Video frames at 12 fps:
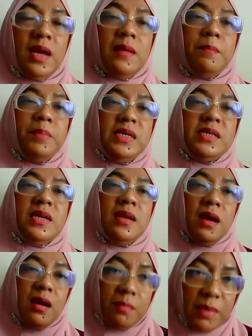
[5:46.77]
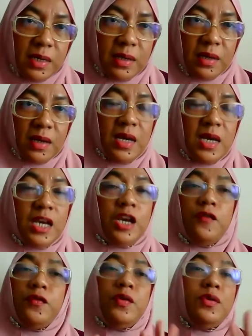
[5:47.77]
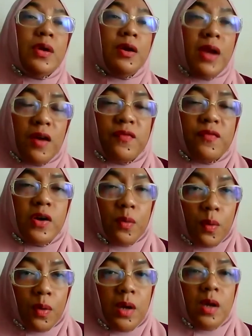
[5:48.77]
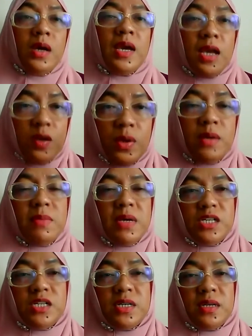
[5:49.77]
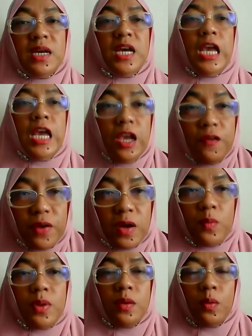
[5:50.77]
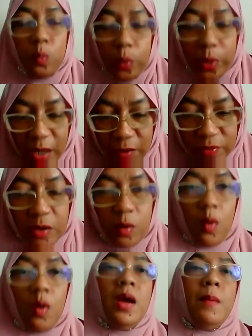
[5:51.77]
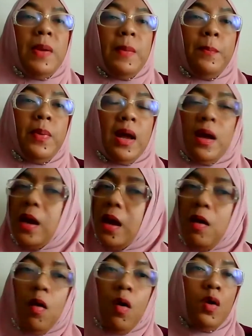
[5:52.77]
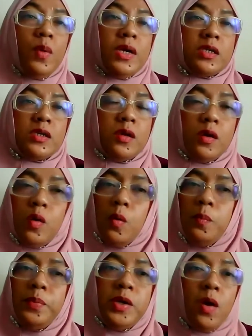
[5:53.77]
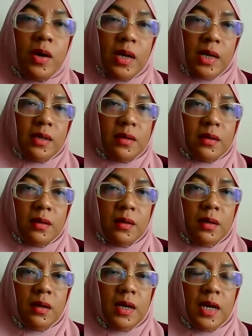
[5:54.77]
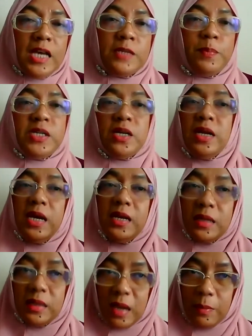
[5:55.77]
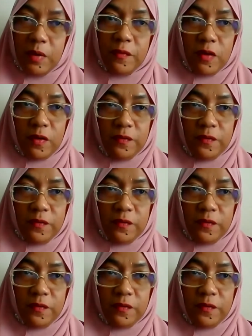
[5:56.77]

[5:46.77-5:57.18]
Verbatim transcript: and peace and harmony. If you don't have a law, can you imagine? Even with the we having law, people always go beyond it, especially in the time of